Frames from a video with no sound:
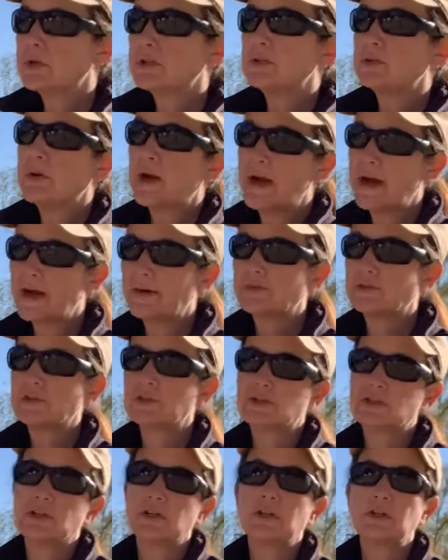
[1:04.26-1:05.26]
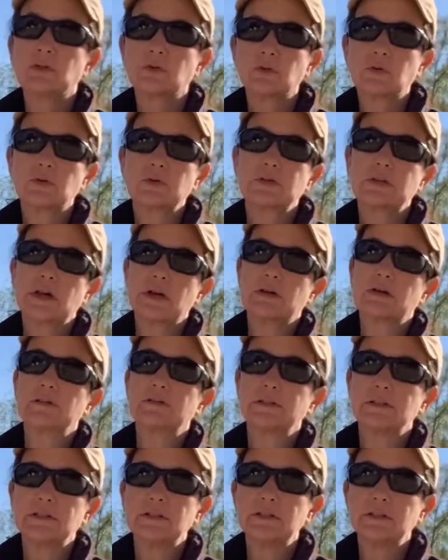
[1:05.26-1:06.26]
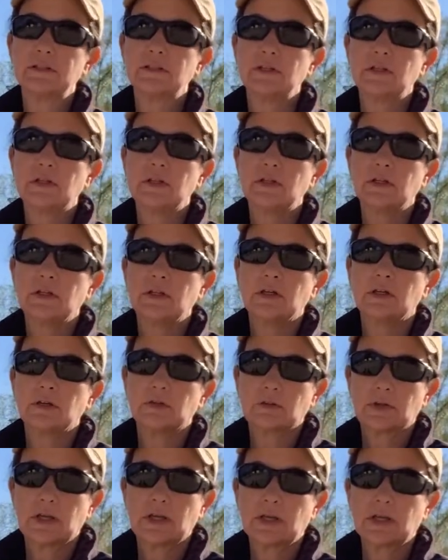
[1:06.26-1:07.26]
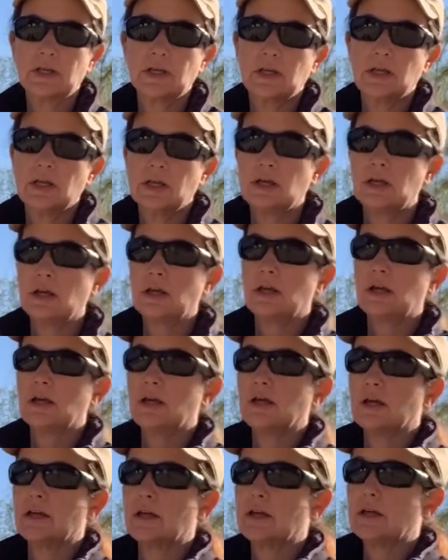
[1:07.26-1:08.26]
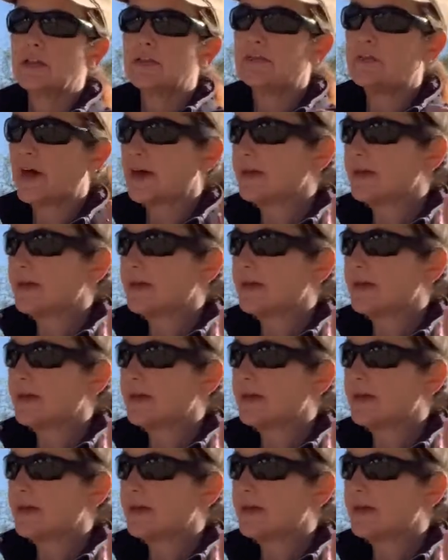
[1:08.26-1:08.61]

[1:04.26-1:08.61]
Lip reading: you have to train your horse how to lead. Okay. That